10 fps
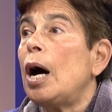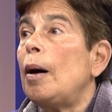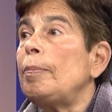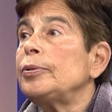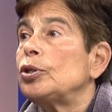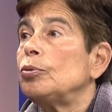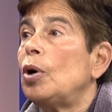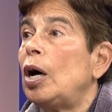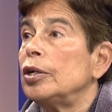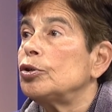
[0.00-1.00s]
up to
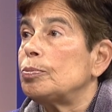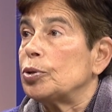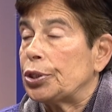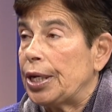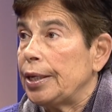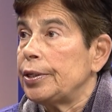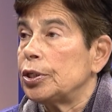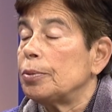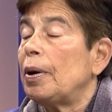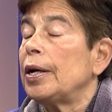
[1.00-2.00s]
100%,
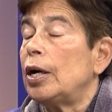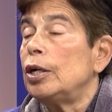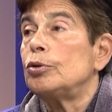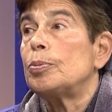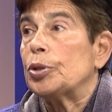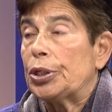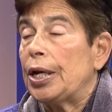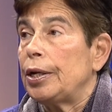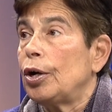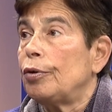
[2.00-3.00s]
to buy
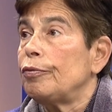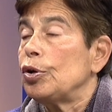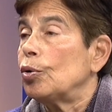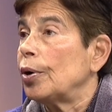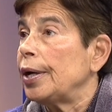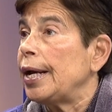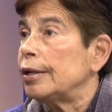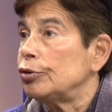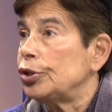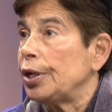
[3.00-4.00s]
100% of your
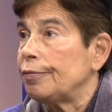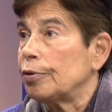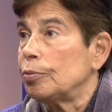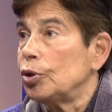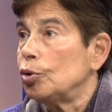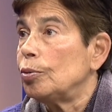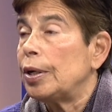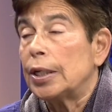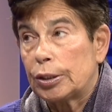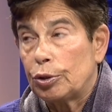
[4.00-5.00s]
energy from
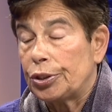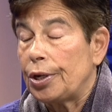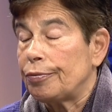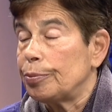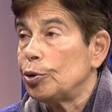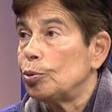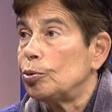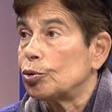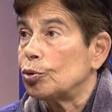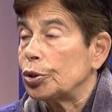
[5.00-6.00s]
electricity from
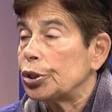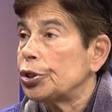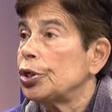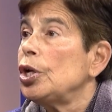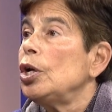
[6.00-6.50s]
renewable sources.